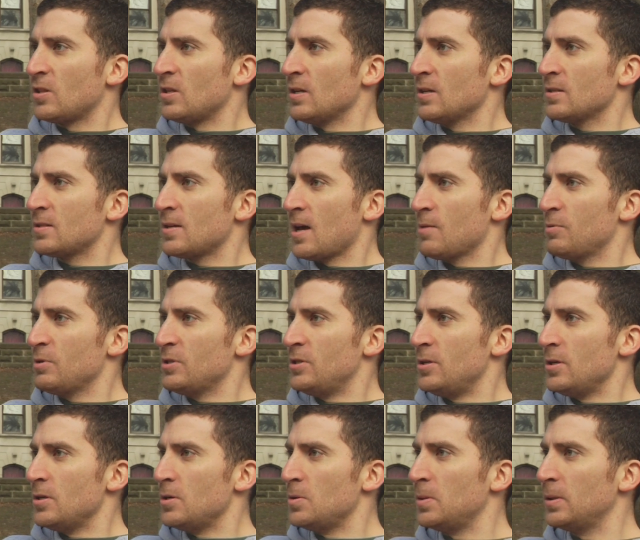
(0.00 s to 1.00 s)
things I would
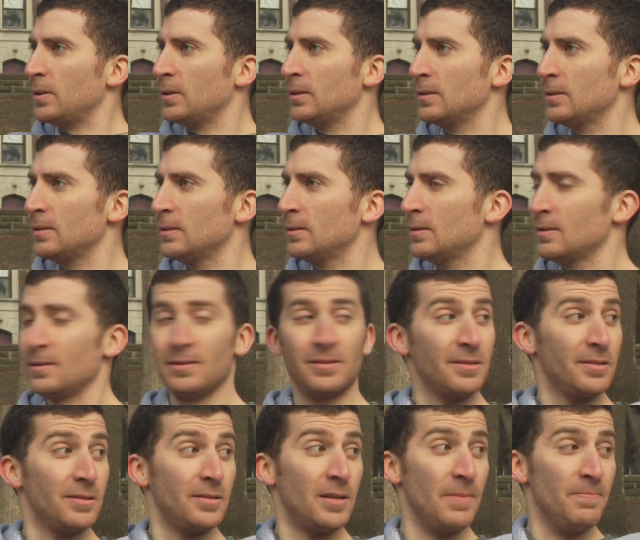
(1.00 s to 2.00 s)
do.
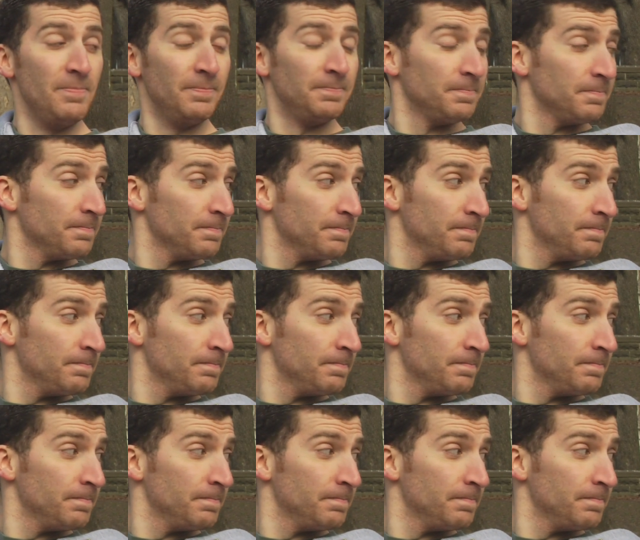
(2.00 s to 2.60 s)
Tim? No, I